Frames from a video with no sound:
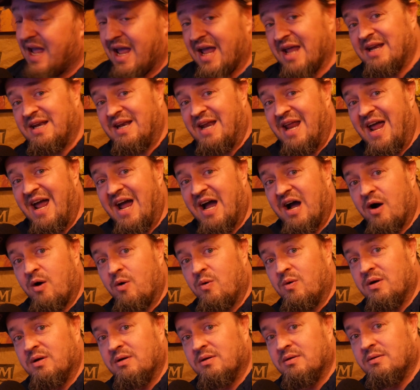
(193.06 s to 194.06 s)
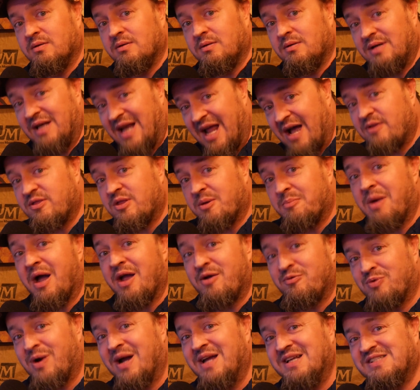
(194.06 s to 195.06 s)
And now that my
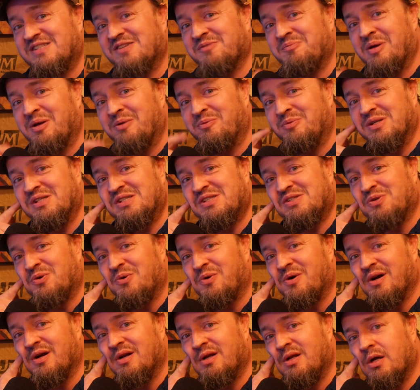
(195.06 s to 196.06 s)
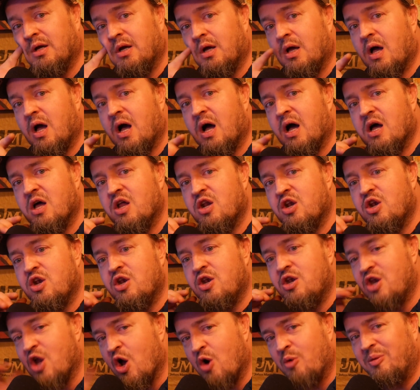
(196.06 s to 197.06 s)
rights have been restored,
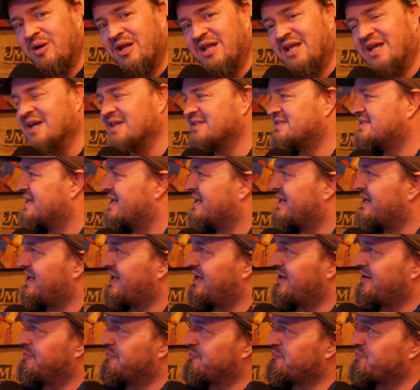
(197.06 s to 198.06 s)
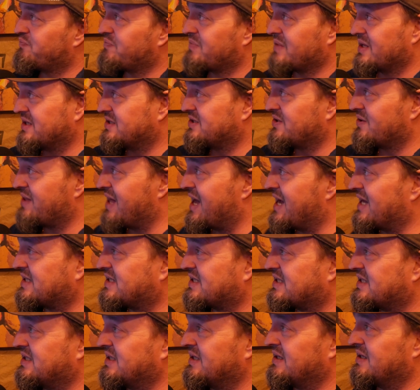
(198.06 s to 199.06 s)
nobody gets any. So
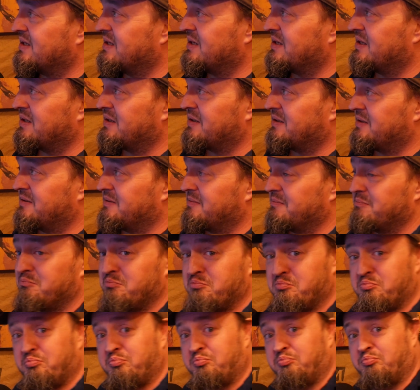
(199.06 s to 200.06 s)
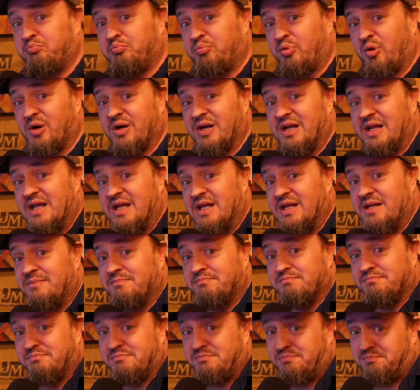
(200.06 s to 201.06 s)
that's pretty
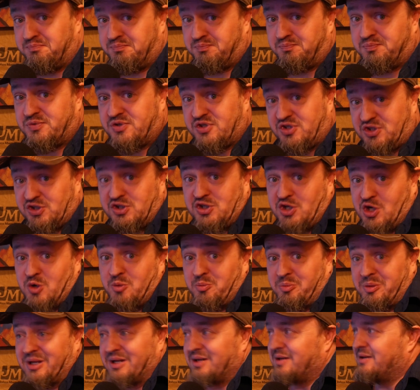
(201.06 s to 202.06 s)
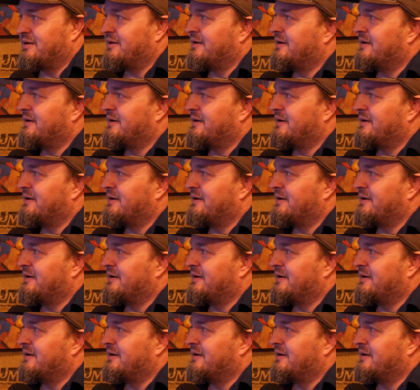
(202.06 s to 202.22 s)
stupid.